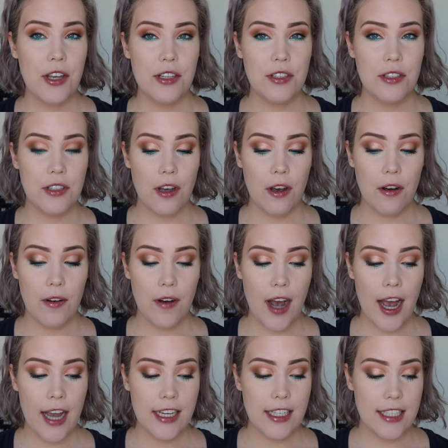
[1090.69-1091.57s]
So
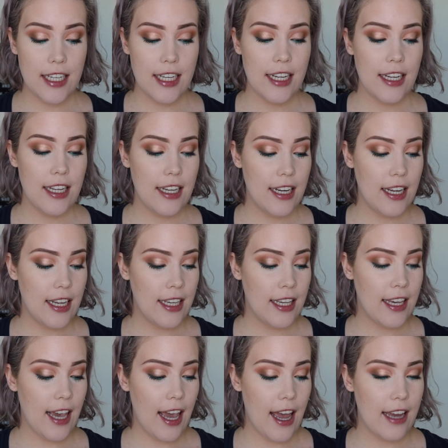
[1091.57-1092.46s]
I
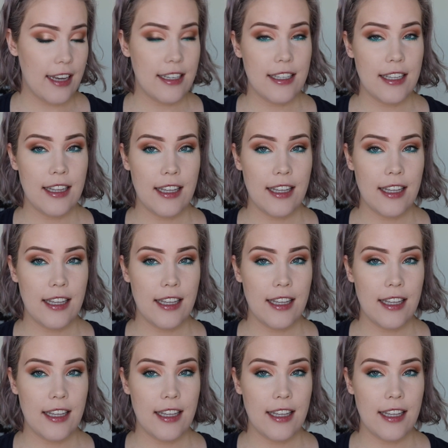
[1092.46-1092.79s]
did get